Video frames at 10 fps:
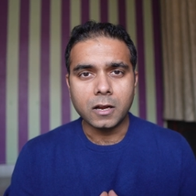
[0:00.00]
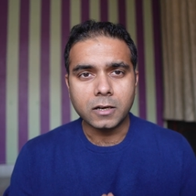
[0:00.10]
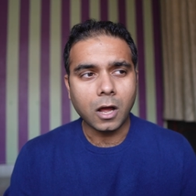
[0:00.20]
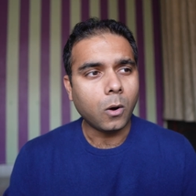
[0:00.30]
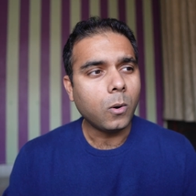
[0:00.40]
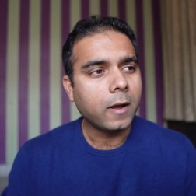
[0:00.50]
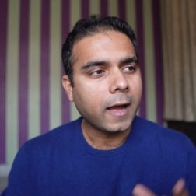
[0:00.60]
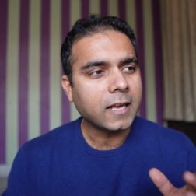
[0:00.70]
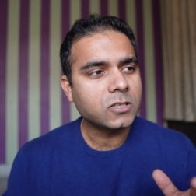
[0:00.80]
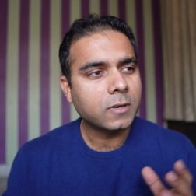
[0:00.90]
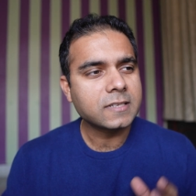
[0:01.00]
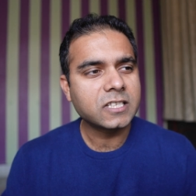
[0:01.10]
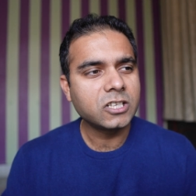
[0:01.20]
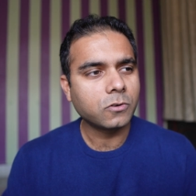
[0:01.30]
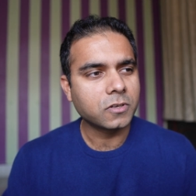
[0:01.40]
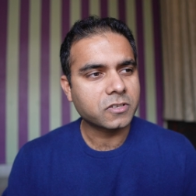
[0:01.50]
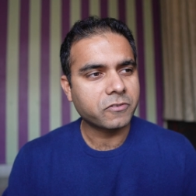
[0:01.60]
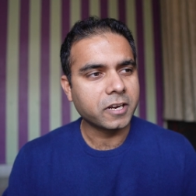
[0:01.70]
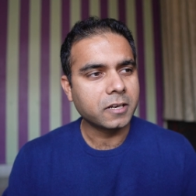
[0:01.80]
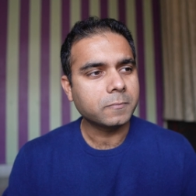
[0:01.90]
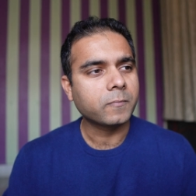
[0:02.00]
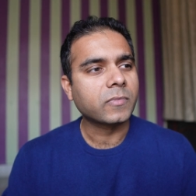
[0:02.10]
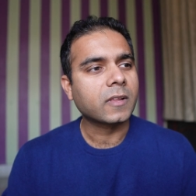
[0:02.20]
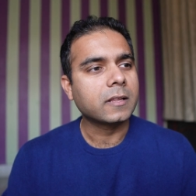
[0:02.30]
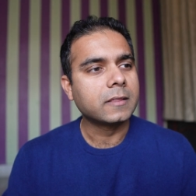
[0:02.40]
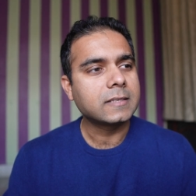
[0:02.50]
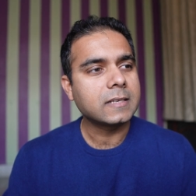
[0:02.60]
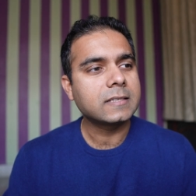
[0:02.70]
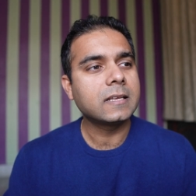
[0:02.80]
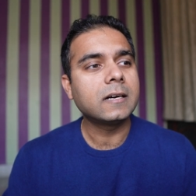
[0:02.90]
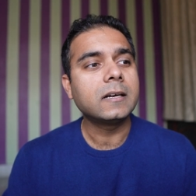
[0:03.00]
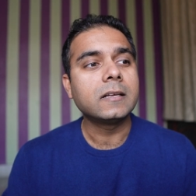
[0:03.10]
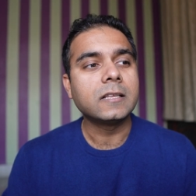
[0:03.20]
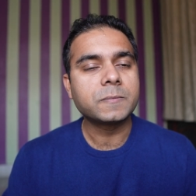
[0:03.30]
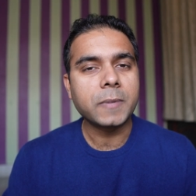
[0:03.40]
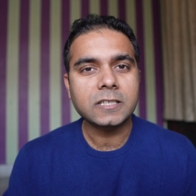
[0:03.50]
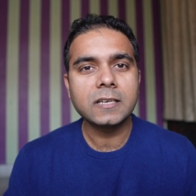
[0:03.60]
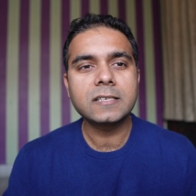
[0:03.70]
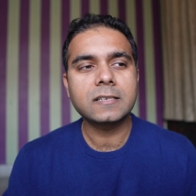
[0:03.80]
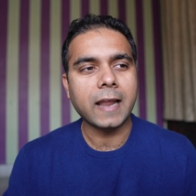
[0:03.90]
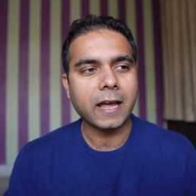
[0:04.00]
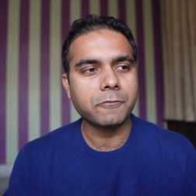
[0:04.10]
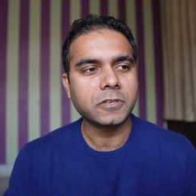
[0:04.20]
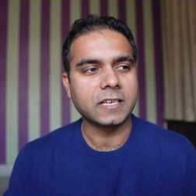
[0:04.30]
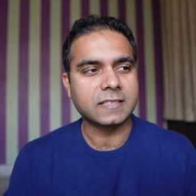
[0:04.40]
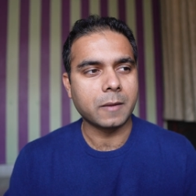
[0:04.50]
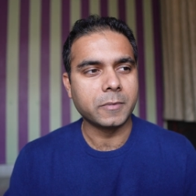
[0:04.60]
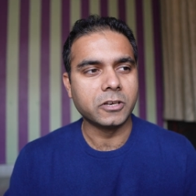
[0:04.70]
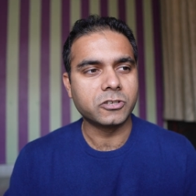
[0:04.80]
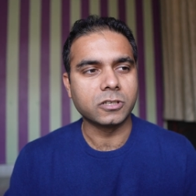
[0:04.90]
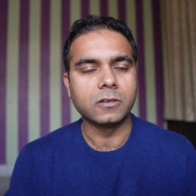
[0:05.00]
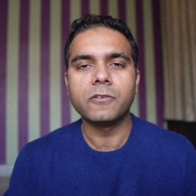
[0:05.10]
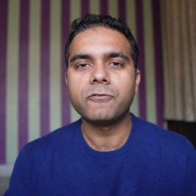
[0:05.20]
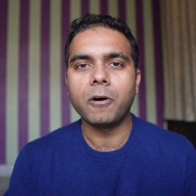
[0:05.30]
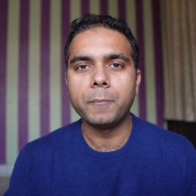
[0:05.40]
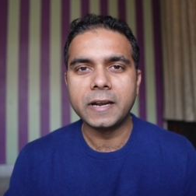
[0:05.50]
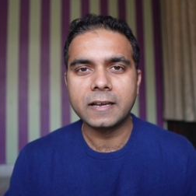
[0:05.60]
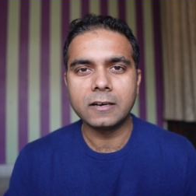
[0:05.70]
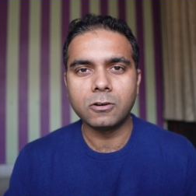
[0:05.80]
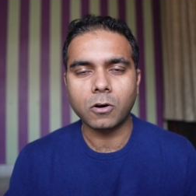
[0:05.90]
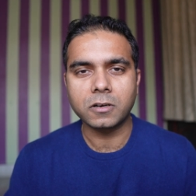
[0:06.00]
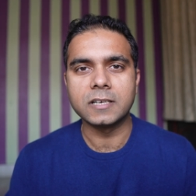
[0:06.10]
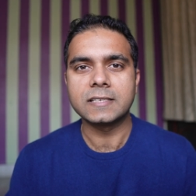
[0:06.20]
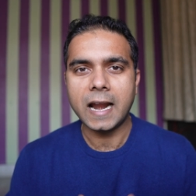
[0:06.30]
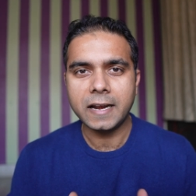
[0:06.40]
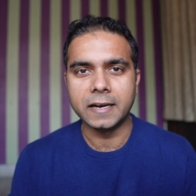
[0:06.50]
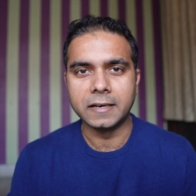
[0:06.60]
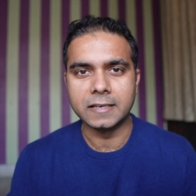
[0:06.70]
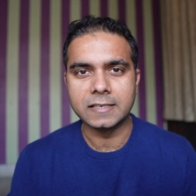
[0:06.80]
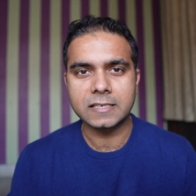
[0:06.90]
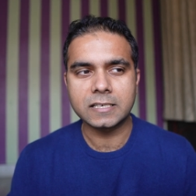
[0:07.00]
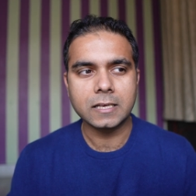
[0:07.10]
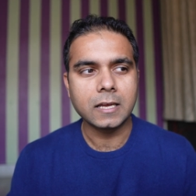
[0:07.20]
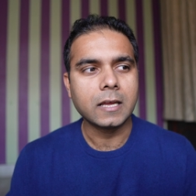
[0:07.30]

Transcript: Now, as you can see on your screen, this is the specialist language examination for medical doctors and dentists,